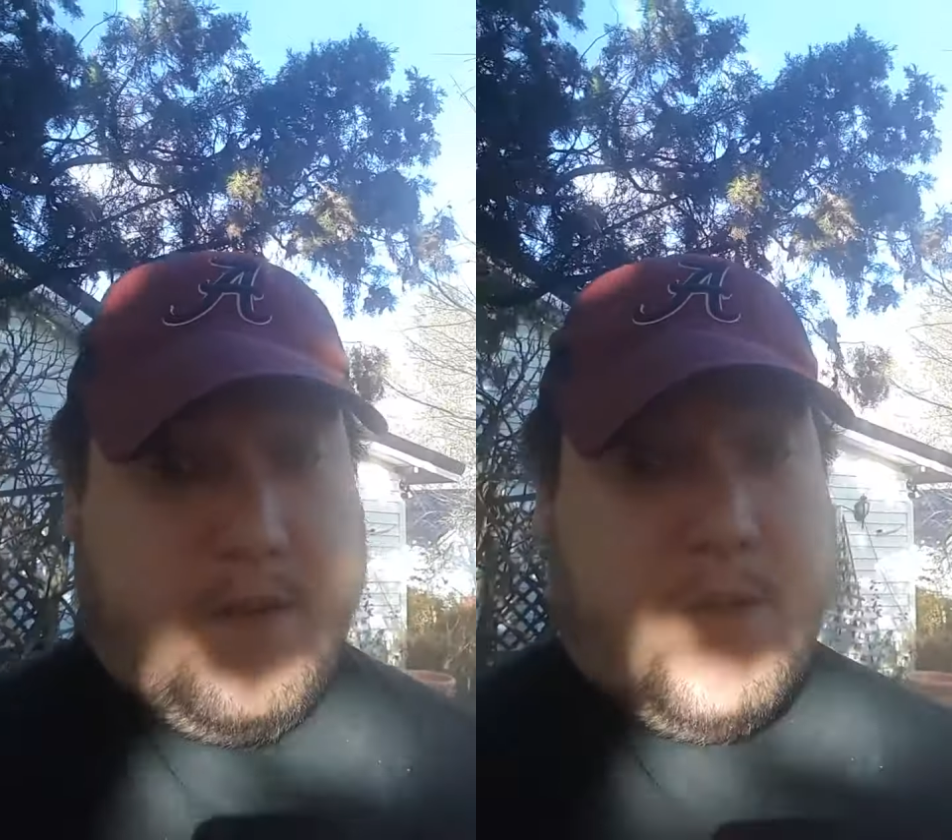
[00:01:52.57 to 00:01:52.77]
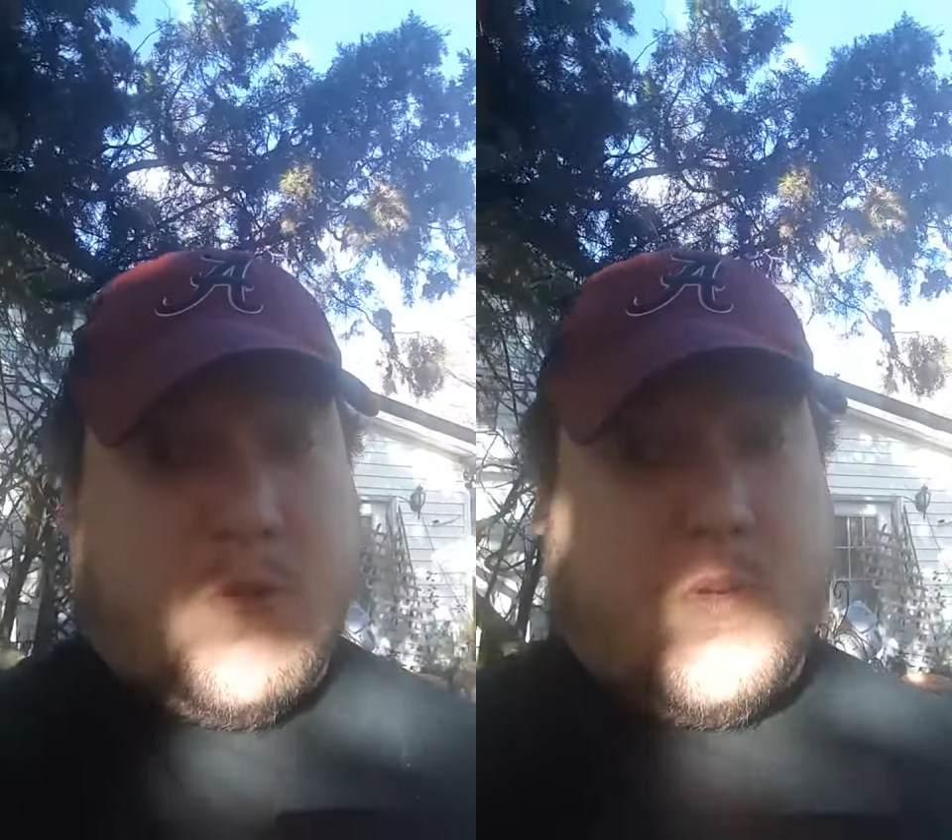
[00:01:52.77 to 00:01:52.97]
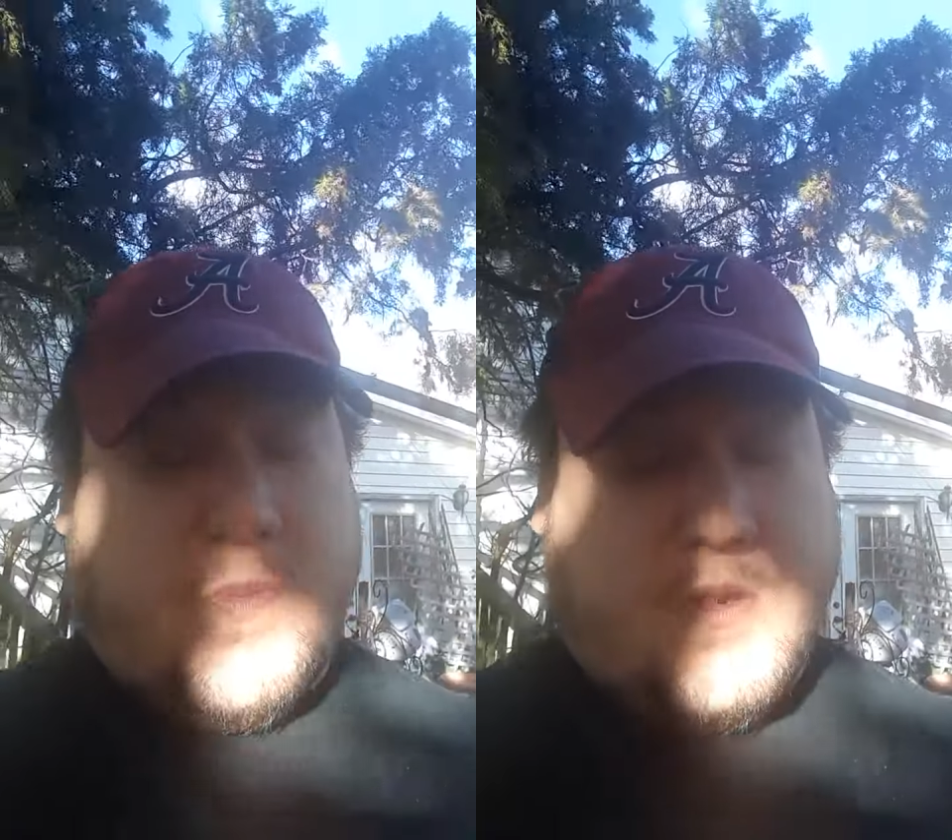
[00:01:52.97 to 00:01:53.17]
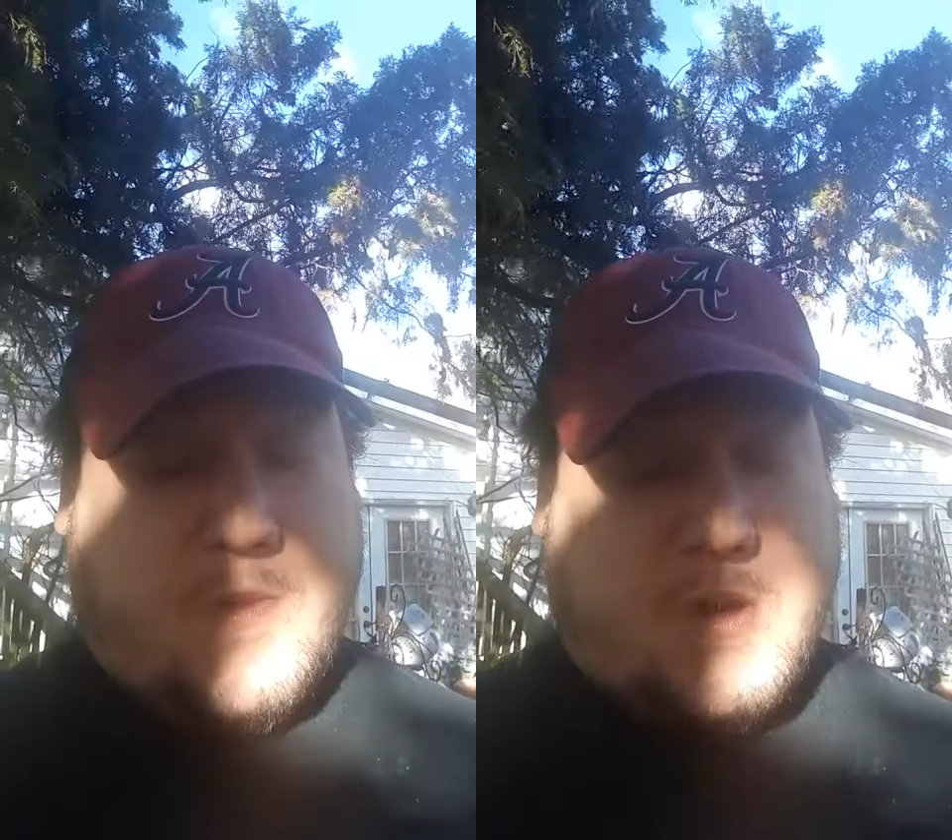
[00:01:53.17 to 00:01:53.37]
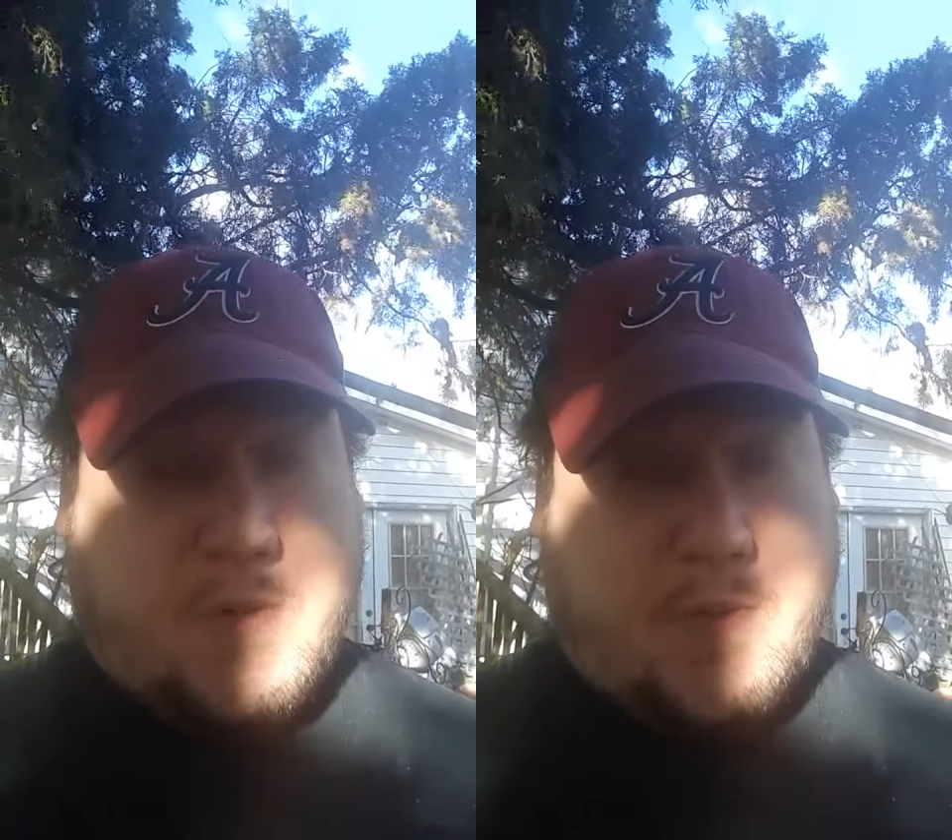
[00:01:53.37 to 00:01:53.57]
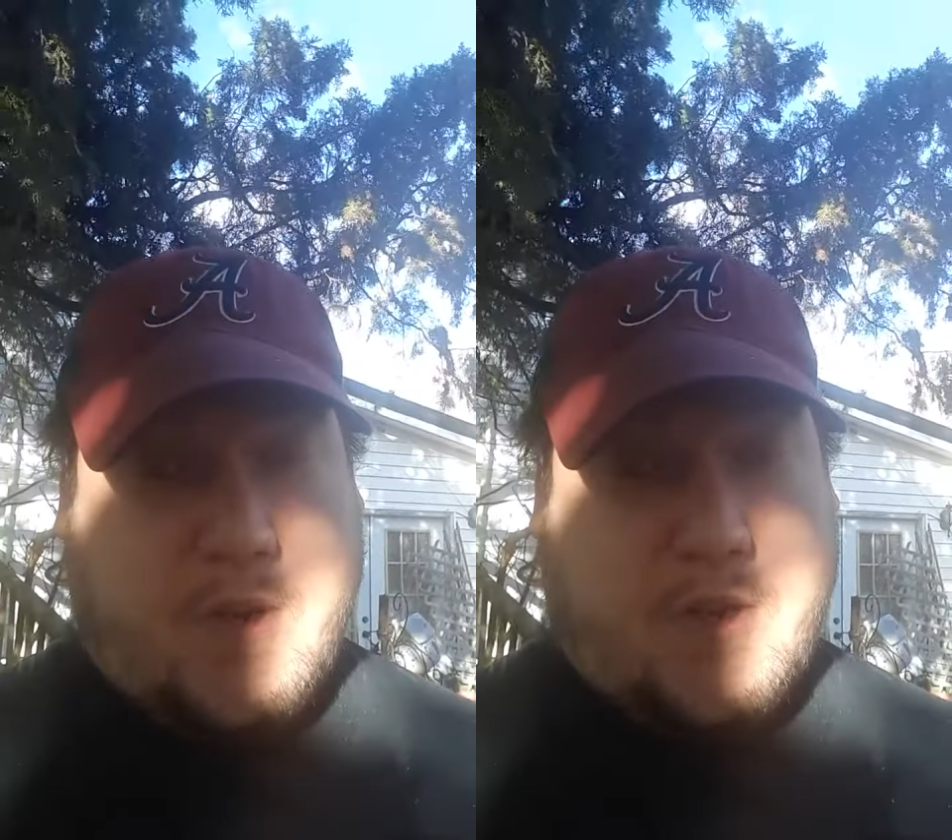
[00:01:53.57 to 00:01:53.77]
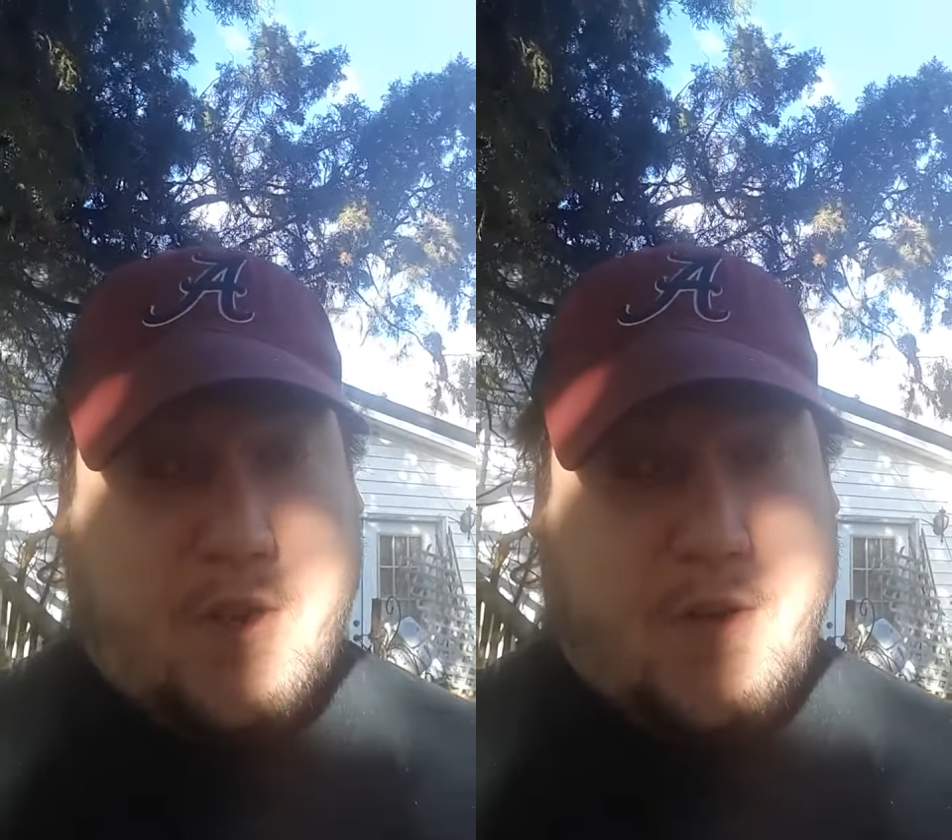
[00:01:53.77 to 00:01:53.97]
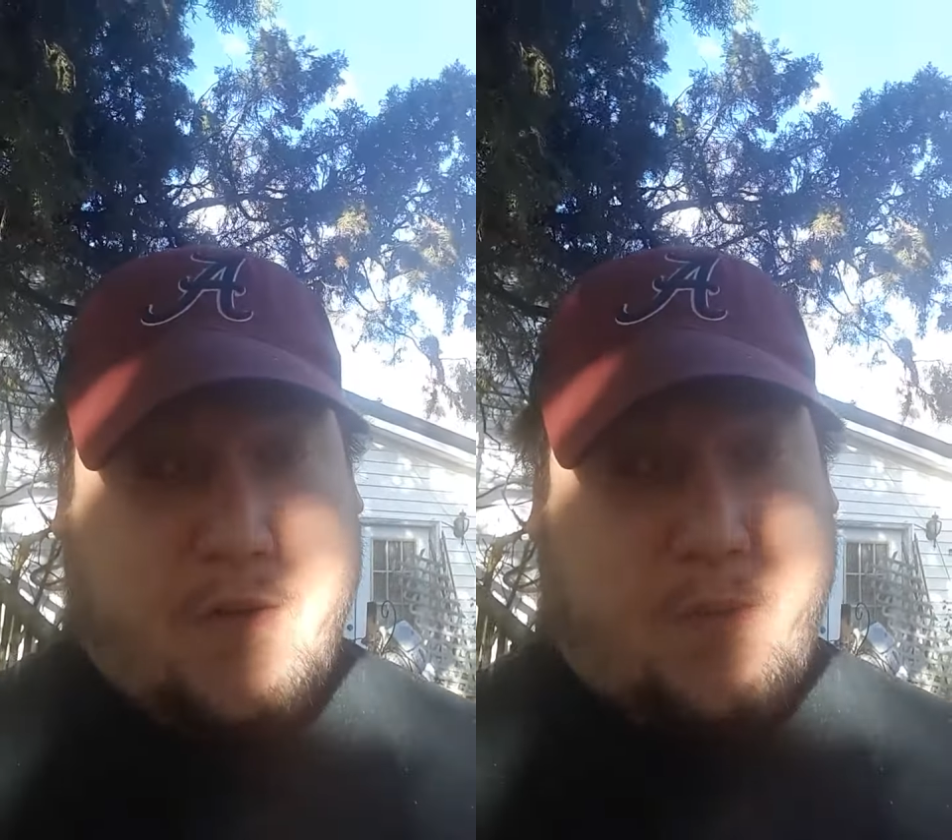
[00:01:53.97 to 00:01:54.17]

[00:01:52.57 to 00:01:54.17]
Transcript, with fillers: Much, much respect to him.